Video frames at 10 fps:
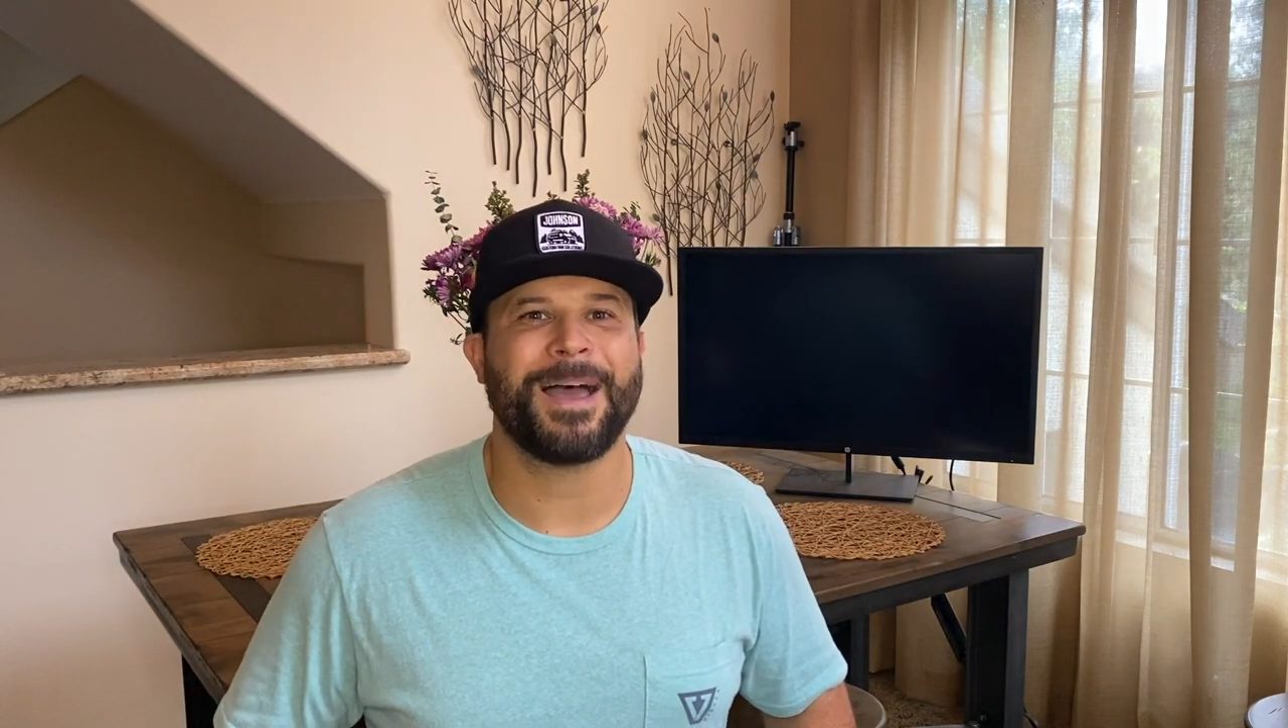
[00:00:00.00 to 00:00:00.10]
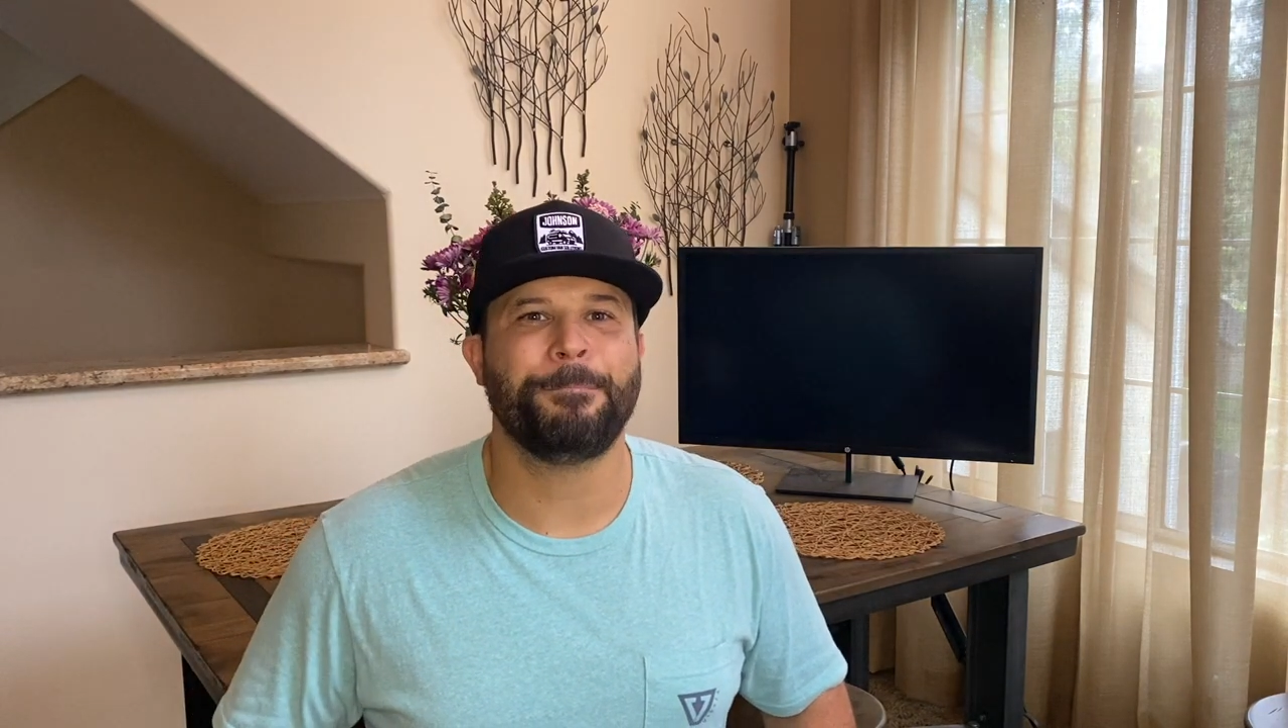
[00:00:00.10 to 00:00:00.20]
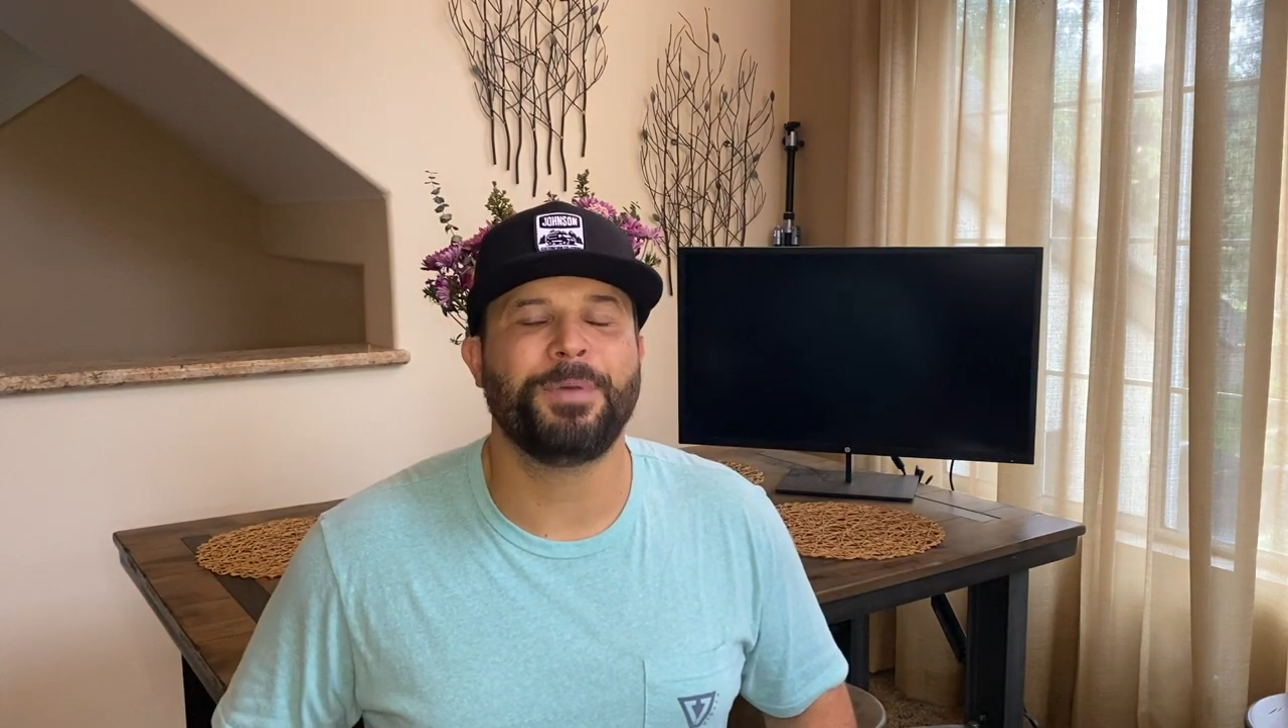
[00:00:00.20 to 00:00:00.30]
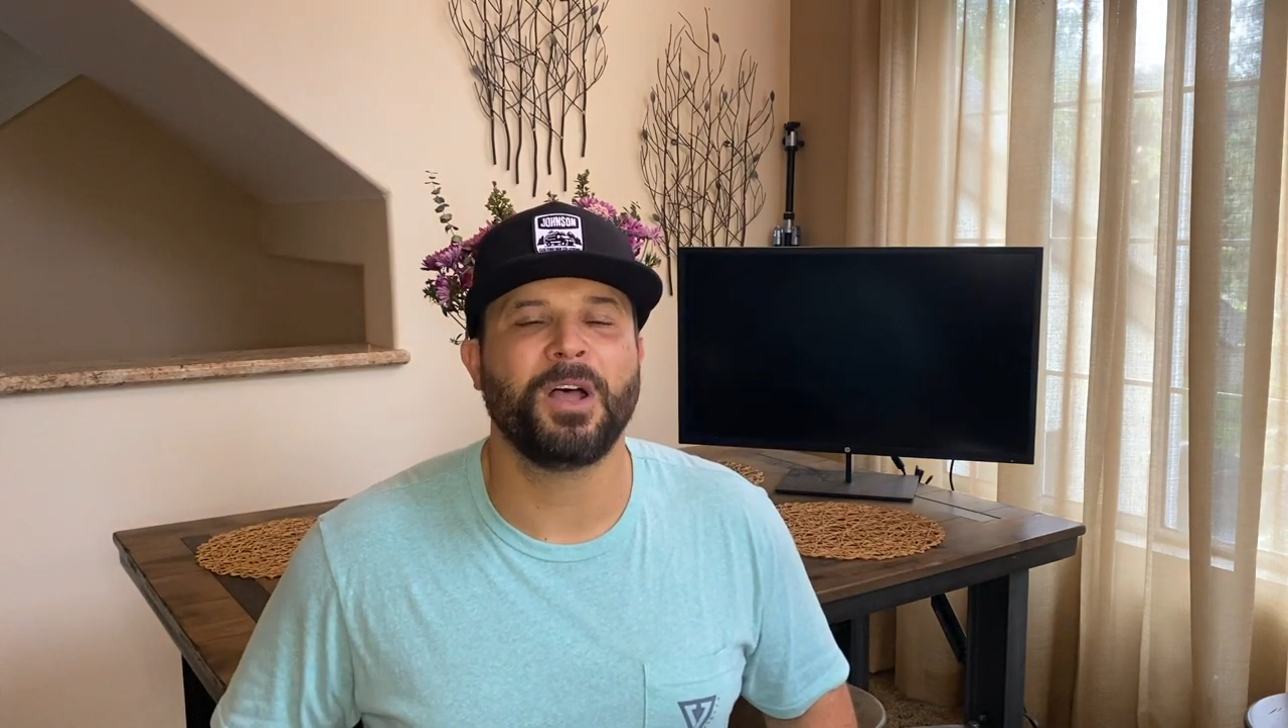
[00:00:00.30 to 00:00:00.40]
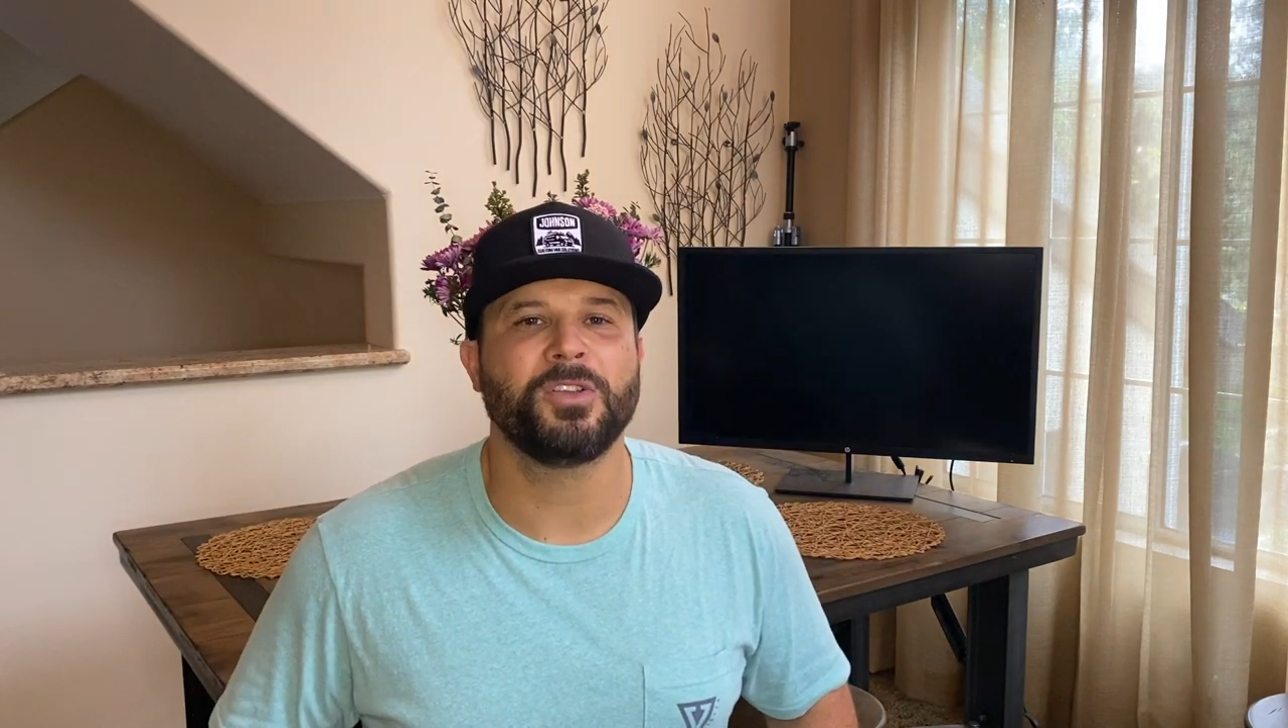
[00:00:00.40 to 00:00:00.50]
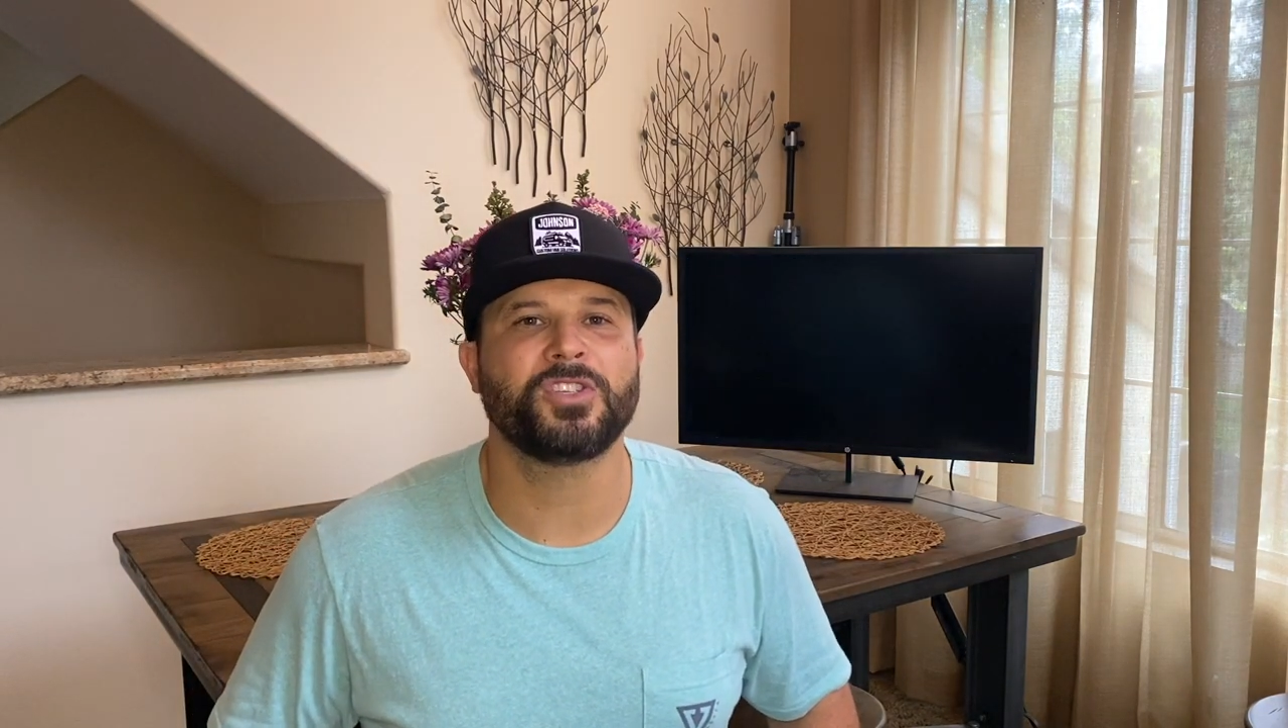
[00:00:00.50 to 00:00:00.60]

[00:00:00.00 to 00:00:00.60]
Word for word: that bell